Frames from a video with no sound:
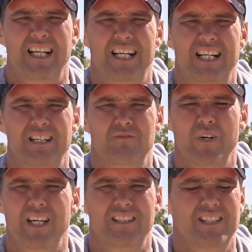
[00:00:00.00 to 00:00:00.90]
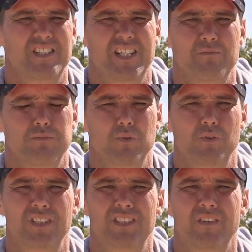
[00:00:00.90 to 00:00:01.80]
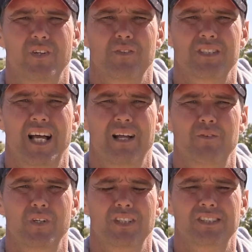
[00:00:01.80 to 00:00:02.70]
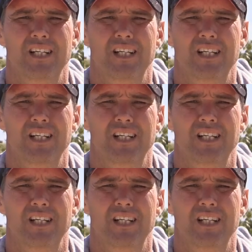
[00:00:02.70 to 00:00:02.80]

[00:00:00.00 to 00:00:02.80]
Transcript: Where this year, I thought it was hard work.